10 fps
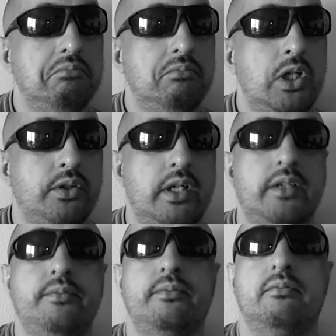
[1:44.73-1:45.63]

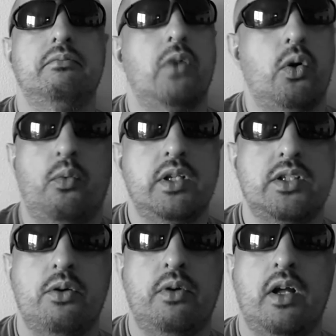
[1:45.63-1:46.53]
Okay, what's
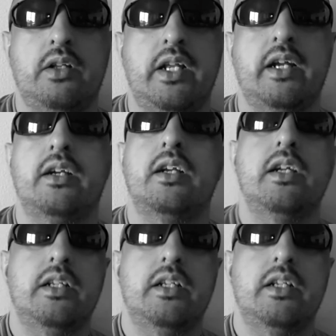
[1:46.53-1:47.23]
going on there?